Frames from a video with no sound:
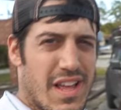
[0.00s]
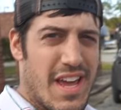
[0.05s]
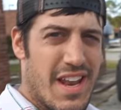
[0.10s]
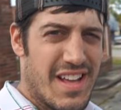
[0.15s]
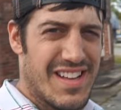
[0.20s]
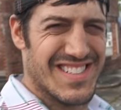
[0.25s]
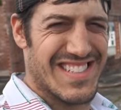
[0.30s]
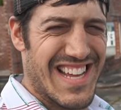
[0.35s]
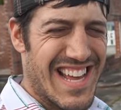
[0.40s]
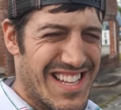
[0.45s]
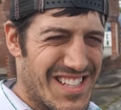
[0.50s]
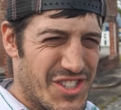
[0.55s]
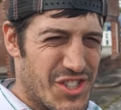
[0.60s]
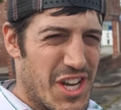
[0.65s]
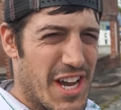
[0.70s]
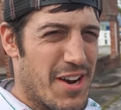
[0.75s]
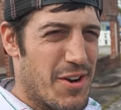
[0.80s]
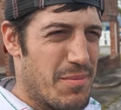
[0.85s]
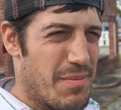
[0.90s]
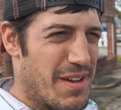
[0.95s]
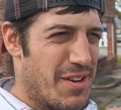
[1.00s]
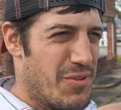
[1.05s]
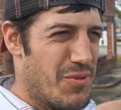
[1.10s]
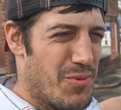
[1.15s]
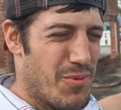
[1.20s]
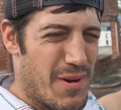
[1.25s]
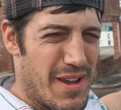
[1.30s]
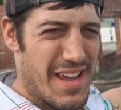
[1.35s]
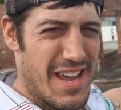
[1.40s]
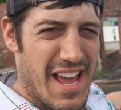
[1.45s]
Ladies and
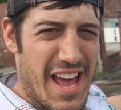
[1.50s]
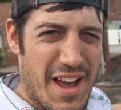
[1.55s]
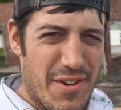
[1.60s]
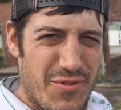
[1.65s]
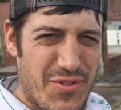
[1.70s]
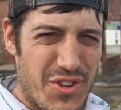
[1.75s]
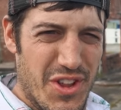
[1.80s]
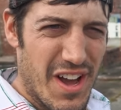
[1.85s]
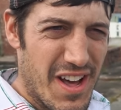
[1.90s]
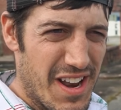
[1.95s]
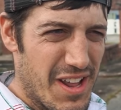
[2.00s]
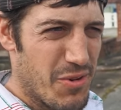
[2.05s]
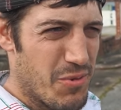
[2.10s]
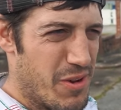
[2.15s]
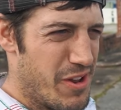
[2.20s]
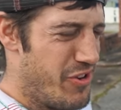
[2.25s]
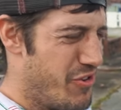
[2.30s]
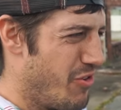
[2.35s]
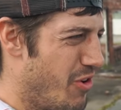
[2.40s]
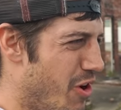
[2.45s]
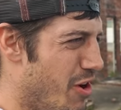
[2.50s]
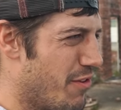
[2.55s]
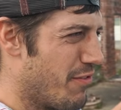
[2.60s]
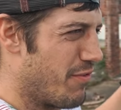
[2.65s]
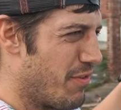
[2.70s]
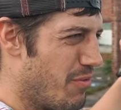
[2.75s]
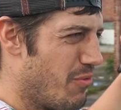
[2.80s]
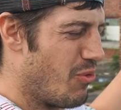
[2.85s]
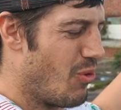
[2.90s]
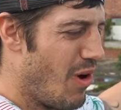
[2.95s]
gentlemen, we have done it. We drove
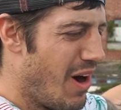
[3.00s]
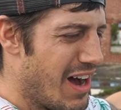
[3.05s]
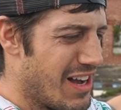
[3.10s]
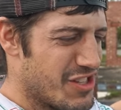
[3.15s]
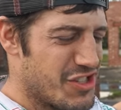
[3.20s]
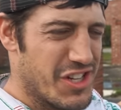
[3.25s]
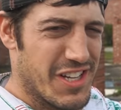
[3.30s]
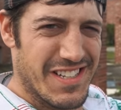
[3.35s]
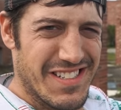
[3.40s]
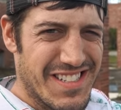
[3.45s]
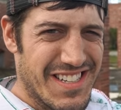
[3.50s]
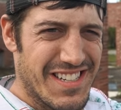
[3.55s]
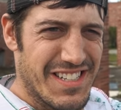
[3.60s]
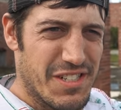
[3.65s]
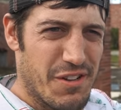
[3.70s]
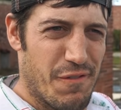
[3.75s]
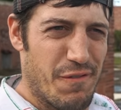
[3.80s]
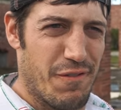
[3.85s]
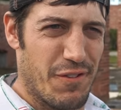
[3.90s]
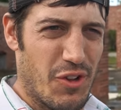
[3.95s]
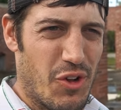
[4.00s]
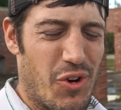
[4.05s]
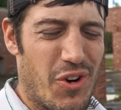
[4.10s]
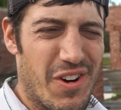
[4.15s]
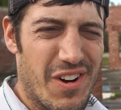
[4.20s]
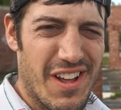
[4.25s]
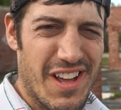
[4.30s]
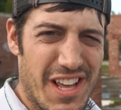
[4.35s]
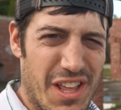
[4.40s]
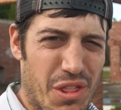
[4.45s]
from Washington to
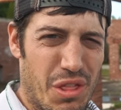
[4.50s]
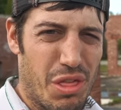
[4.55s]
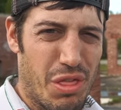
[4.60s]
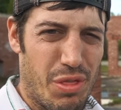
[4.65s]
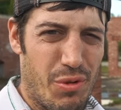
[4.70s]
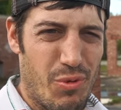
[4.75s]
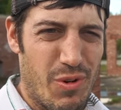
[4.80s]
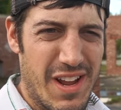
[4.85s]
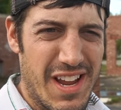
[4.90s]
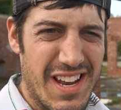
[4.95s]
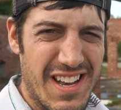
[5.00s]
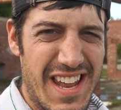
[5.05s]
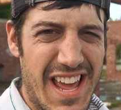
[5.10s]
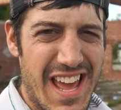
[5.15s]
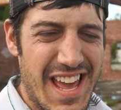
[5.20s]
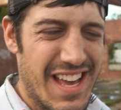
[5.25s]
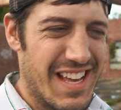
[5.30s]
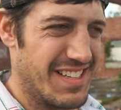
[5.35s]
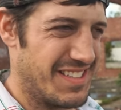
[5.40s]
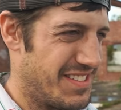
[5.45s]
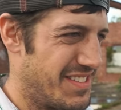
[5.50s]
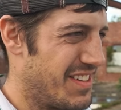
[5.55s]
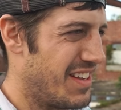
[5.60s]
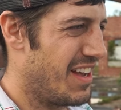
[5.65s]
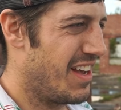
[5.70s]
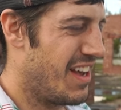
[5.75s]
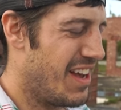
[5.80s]
Florida in three days.